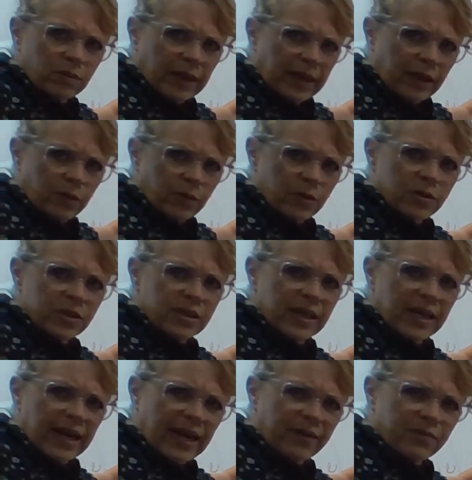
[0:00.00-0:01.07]
letters
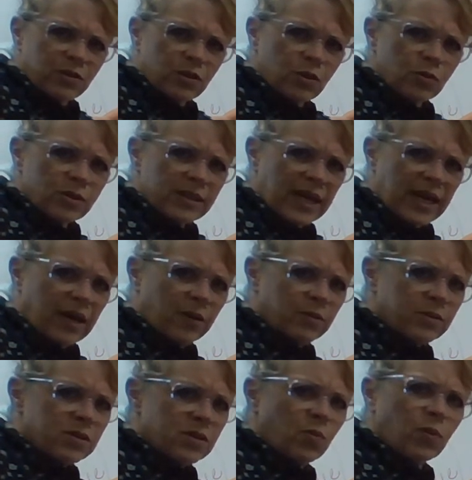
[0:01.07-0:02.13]
that have 2 sounds.
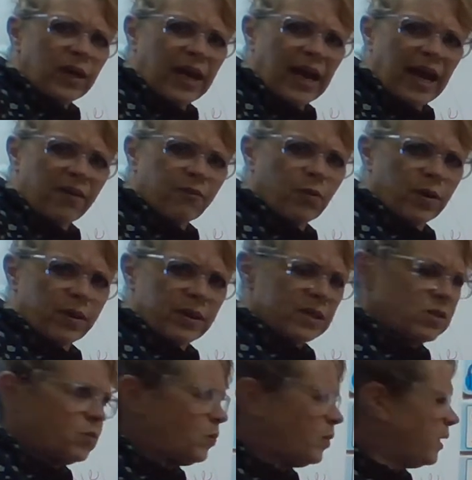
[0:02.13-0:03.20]
We have one
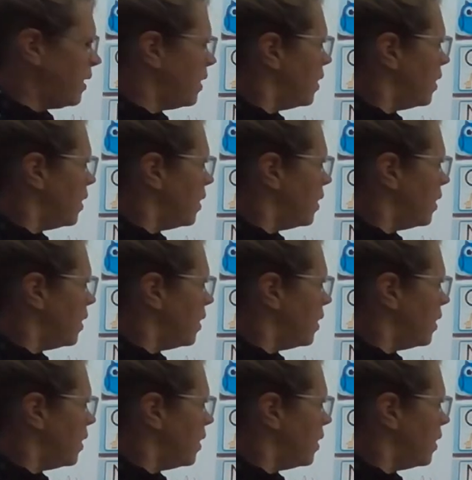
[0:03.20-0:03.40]
this week.